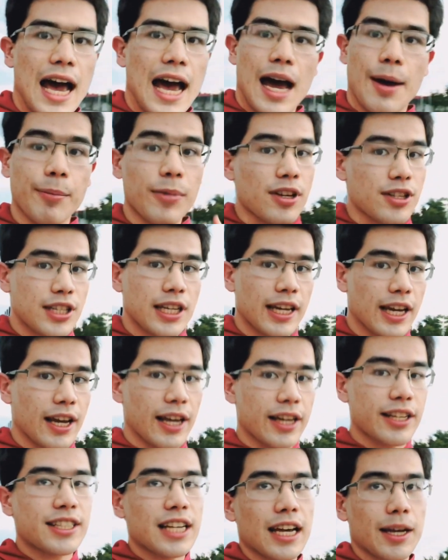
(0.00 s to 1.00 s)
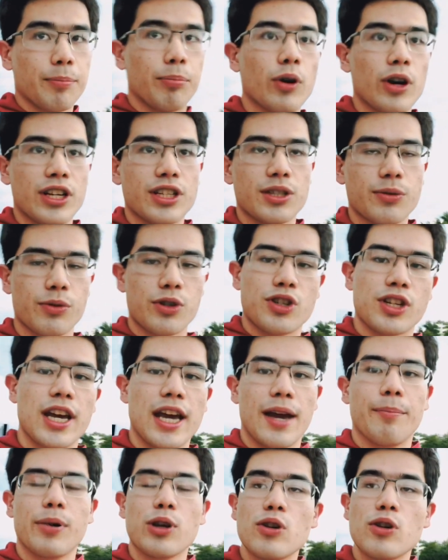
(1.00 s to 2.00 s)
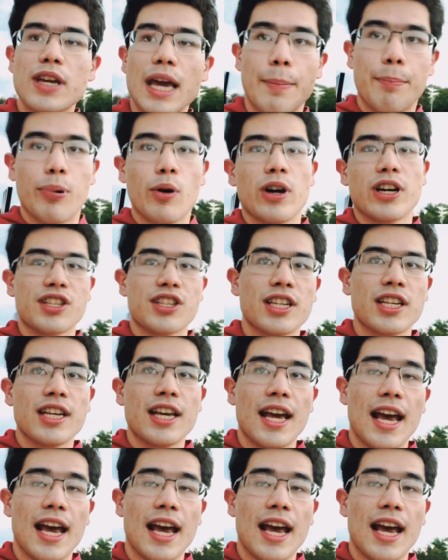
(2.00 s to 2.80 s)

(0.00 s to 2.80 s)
I'm not saying exact points which you get, but you get points.